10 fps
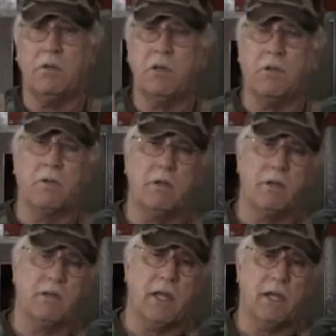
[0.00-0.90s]
children to
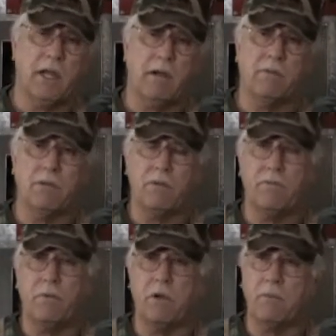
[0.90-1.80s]
take care of and so
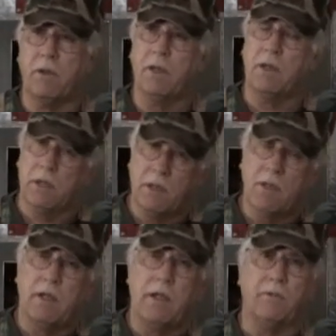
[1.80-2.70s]
forth. But
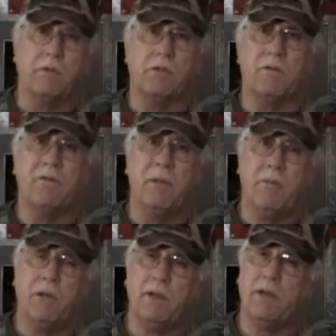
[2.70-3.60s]
if there's some
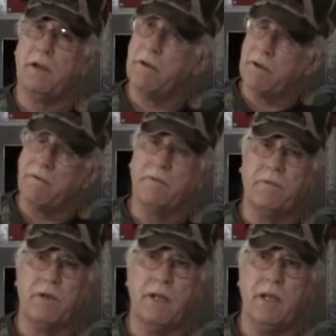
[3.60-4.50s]
people out there that are
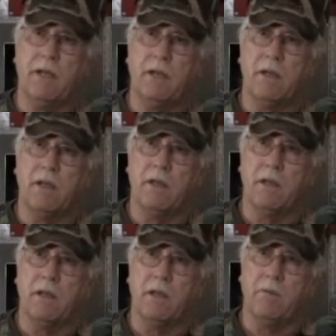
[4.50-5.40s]
free
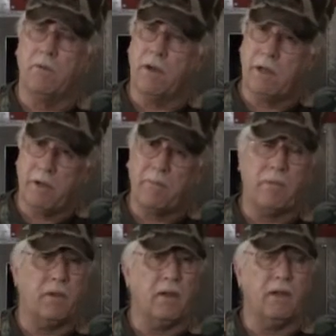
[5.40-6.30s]
and want to help
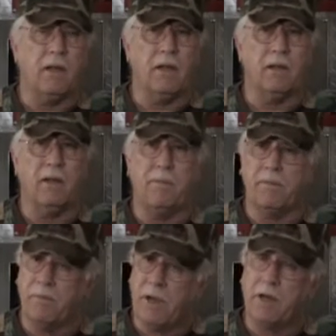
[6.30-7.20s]
and
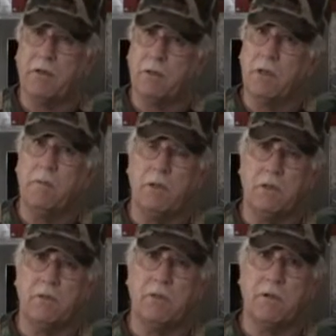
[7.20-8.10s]
provide a good
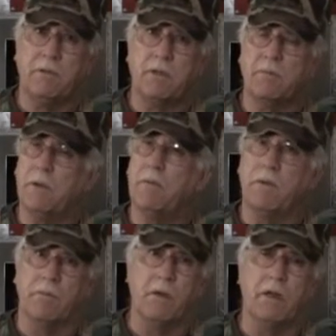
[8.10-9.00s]
community service, we
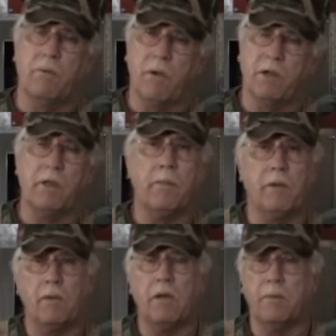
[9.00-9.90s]
would really welcome
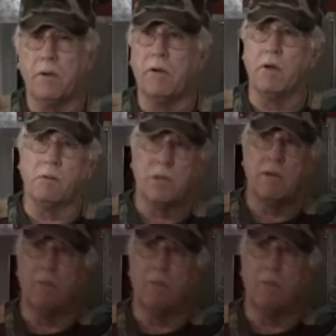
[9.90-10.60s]
you with open arms.